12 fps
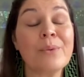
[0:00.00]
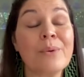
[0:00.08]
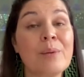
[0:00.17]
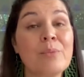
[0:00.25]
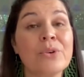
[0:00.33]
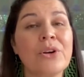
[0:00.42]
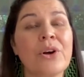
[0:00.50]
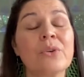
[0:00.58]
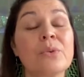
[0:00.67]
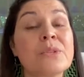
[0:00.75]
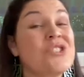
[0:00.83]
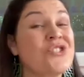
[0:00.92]
were able to go
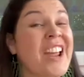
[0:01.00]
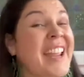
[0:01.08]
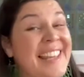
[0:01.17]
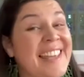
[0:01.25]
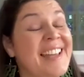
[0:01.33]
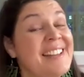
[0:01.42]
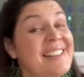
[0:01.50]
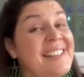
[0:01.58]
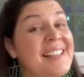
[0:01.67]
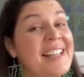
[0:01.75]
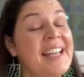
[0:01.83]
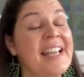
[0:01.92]
to Australia
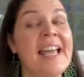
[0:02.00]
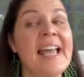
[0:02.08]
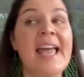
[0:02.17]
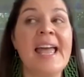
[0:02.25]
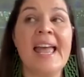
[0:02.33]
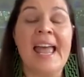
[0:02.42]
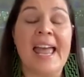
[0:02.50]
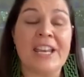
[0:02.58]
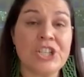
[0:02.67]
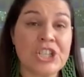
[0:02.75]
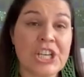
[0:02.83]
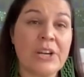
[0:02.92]

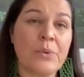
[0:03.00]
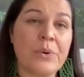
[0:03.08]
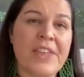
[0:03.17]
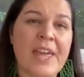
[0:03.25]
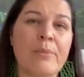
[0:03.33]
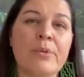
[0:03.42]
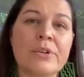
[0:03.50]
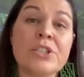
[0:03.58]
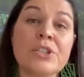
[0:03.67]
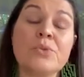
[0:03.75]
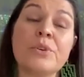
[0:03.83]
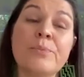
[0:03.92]
and share it with
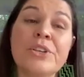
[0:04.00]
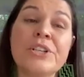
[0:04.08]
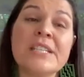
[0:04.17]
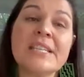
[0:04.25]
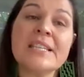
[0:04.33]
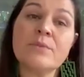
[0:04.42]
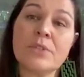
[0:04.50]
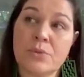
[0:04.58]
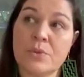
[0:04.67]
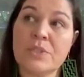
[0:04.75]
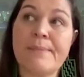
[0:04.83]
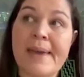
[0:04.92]
Aboriginal communities, which
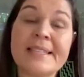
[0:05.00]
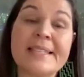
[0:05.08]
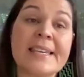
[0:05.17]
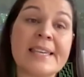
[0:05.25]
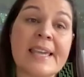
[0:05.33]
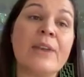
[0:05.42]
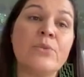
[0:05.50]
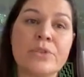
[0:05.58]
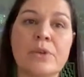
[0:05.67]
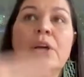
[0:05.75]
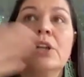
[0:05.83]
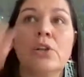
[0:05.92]
was amazing, and
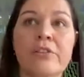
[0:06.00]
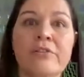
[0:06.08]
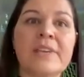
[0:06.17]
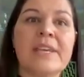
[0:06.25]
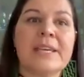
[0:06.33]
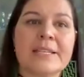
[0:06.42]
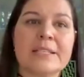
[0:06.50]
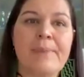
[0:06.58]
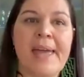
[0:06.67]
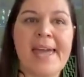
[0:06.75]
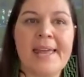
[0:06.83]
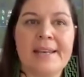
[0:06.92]
also a lot of
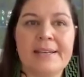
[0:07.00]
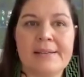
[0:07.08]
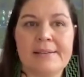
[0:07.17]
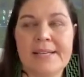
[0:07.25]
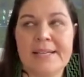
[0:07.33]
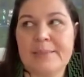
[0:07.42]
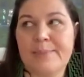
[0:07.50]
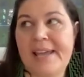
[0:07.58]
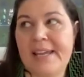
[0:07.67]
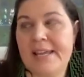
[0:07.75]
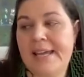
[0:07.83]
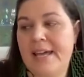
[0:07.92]
expat
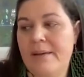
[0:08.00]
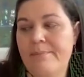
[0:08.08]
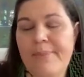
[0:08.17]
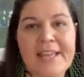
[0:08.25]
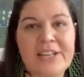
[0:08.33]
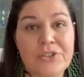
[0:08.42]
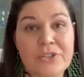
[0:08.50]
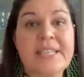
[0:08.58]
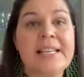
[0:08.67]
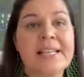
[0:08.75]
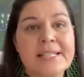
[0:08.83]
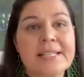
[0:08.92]
expat um, pat New
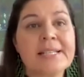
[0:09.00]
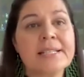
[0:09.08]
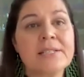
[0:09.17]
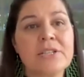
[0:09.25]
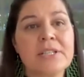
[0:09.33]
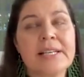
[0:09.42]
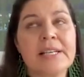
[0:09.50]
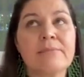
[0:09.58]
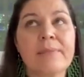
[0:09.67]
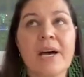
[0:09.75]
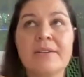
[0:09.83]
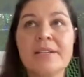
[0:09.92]
Zealanders, New
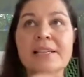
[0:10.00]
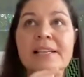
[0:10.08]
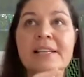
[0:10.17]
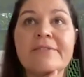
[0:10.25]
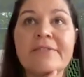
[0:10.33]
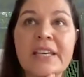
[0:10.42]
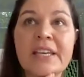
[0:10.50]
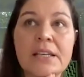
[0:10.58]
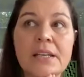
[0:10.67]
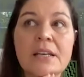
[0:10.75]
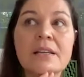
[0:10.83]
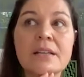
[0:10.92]
Zealand Maori live
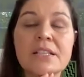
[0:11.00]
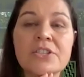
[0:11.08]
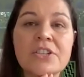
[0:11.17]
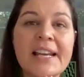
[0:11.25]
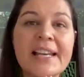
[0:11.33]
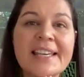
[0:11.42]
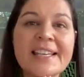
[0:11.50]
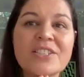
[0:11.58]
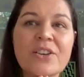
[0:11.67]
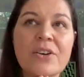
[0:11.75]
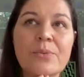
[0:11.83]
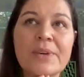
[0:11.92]
in Australia,
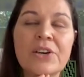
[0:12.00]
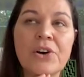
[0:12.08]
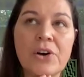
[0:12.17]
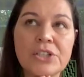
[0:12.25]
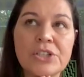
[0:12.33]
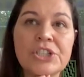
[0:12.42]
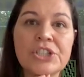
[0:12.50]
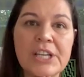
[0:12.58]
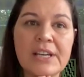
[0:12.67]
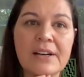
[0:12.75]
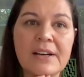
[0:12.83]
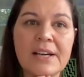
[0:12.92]
so we got to
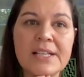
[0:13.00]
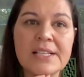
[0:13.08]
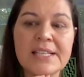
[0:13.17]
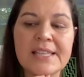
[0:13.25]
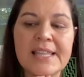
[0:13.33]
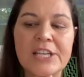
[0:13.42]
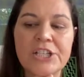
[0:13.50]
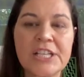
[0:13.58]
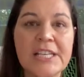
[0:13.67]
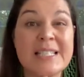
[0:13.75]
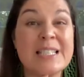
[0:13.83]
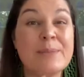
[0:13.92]
share it in that
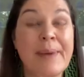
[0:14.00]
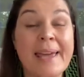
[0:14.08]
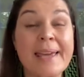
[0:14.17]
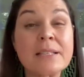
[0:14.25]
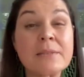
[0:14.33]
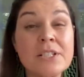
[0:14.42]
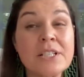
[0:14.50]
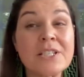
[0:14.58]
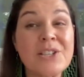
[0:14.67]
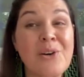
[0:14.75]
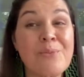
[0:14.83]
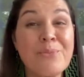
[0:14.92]
shared space, which is
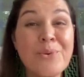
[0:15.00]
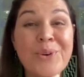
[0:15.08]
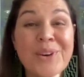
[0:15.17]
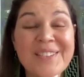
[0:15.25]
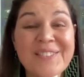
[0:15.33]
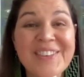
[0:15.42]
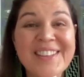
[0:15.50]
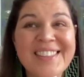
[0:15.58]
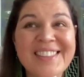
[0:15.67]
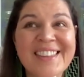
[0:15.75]
so important with